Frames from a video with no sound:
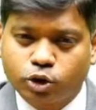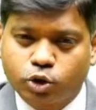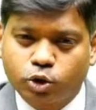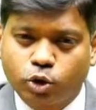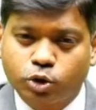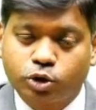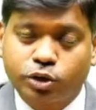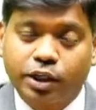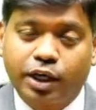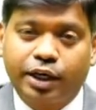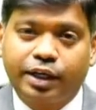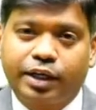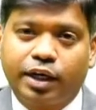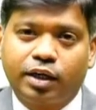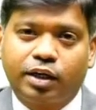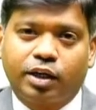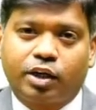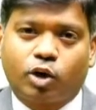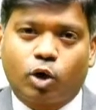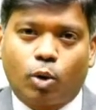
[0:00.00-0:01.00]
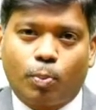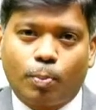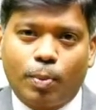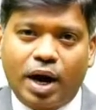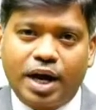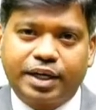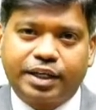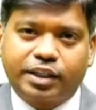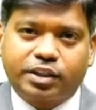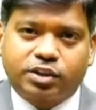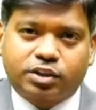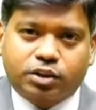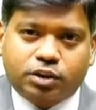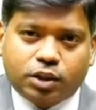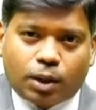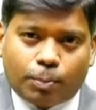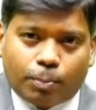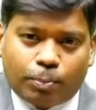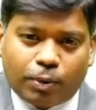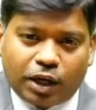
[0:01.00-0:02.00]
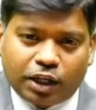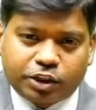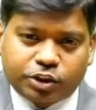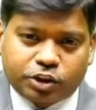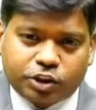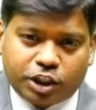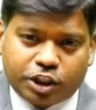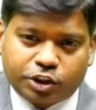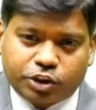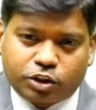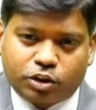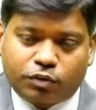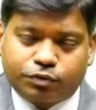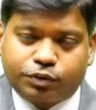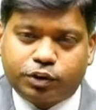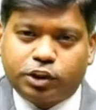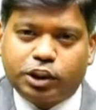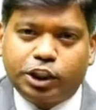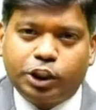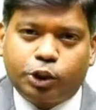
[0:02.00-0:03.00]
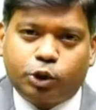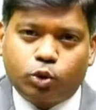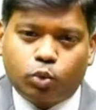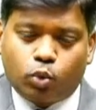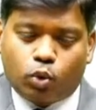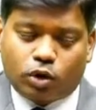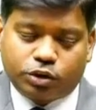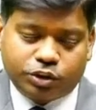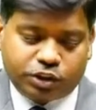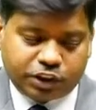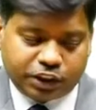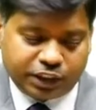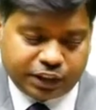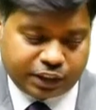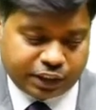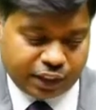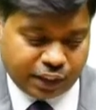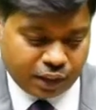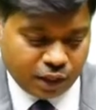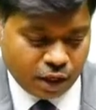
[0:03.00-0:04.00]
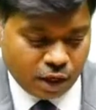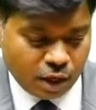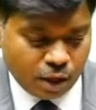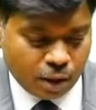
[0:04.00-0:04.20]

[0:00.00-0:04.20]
associated traumatic subluxation of C2 on C3.